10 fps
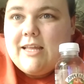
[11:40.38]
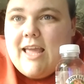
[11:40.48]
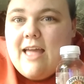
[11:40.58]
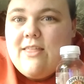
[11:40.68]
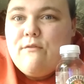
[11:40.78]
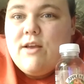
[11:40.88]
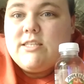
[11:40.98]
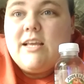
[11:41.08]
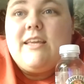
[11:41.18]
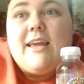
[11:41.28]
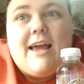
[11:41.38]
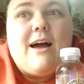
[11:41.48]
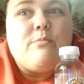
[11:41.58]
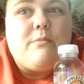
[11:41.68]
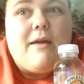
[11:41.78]
had that face like, yeah,
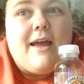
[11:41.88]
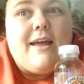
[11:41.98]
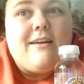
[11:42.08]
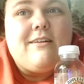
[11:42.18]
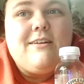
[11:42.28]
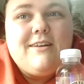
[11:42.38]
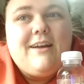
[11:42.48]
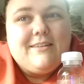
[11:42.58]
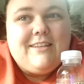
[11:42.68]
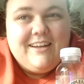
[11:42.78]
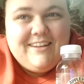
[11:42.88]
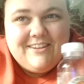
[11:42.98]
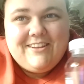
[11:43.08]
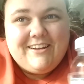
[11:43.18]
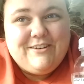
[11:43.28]
I'll be mad.
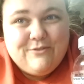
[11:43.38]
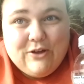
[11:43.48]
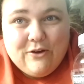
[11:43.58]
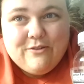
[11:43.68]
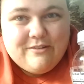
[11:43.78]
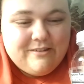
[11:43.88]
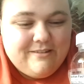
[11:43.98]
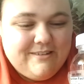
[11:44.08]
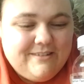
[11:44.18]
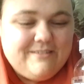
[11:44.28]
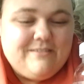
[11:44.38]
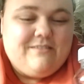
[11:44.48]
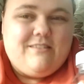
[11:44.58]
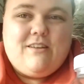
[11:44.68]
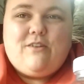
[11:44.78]
Like, you know
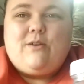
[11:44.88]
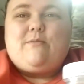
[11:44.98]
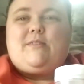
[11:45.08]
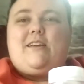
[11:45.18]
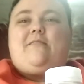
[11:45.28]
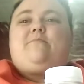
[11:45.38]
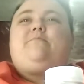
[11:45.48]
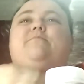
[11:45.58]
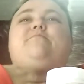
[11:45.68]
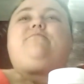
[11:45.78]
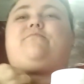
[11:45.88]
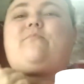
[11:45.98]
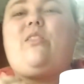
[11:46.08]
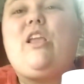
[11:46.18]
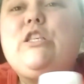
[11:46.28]
what I'm saying?
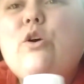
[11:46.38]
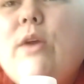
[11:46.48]
So